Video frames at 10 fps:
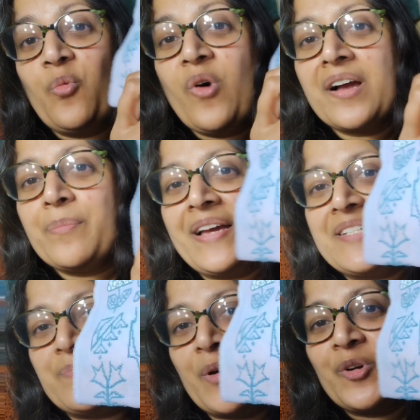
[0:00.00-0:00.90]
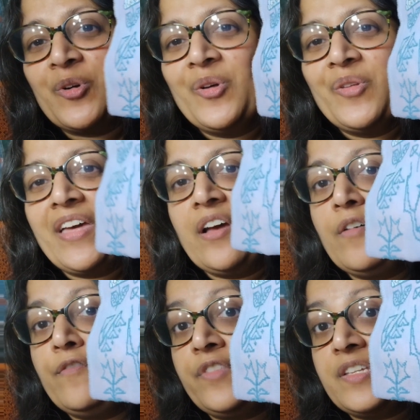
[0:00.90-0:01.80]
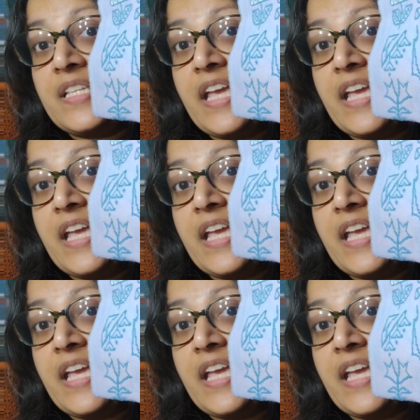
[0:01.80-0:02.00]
the walk by sparkle of this